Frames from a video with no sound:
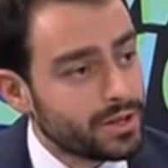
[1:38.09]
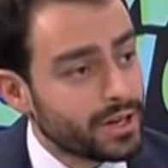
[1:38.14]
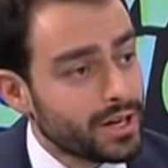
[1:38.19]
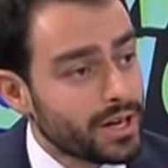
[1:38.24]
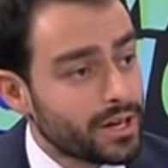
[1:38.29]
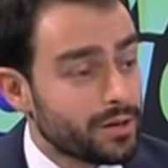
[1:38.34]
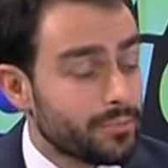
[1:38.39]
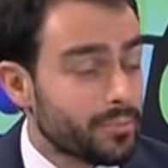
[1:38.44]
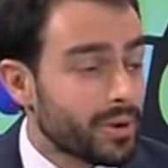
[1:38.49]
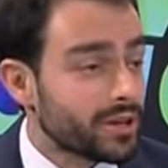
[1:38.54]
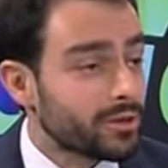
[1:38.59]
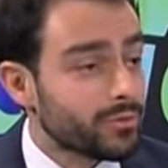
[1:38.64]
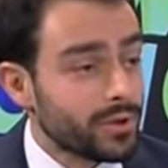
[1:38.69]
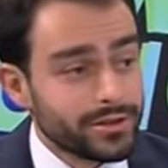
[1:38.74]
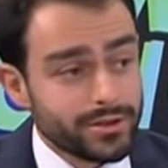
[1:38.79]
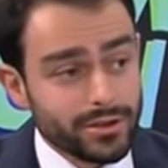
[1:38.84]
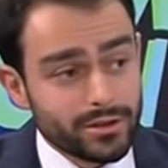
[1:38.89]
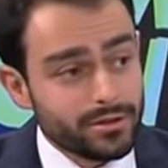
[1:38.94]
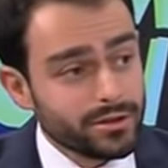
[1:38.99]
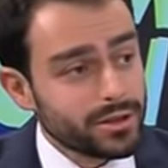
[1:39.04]
And by the way,
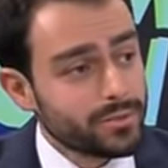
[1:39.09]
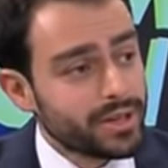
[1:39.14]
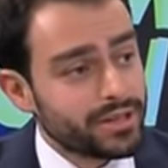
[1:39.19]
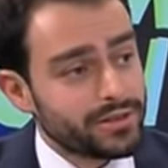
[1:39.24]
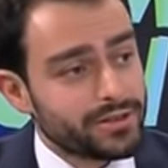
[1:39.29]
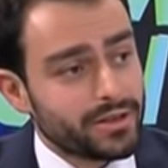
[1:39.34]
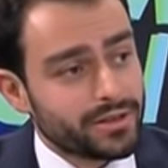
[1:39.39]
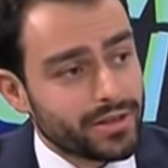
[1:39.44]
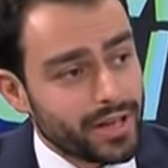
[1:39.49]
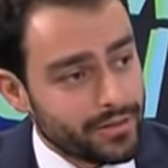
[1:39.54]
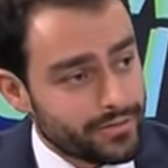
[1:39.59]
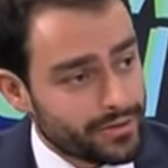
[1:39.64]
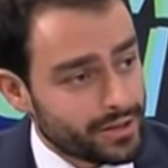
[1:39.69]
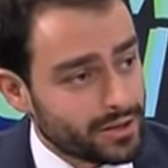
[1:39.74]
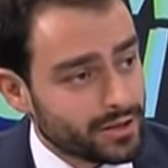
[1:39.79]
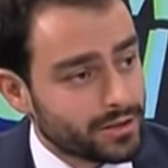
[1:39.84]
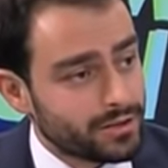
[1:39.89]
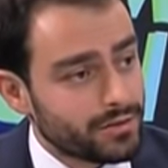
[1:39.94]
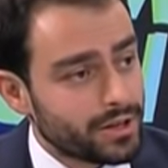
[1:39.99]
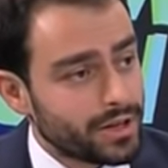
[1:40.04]
it's not only about South
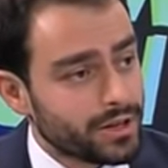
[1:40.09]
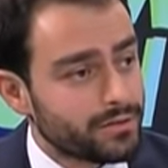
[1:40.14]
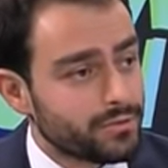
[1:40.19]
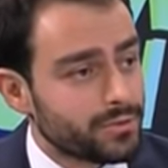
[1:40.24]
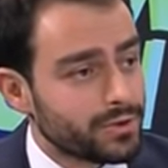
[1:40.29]
Africa, right?